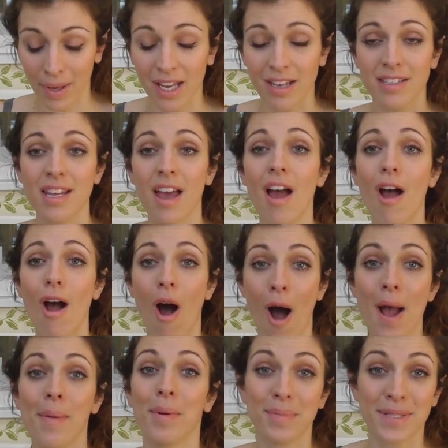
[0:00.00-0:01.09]
because
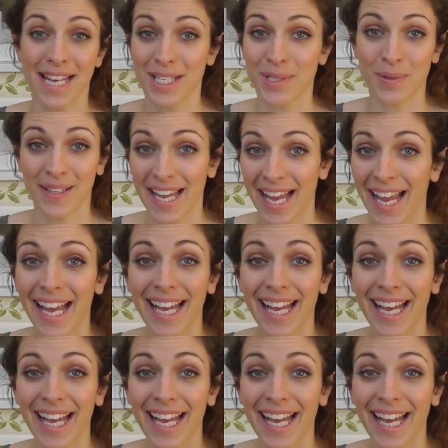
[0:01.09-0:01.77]
I am obsessed with it.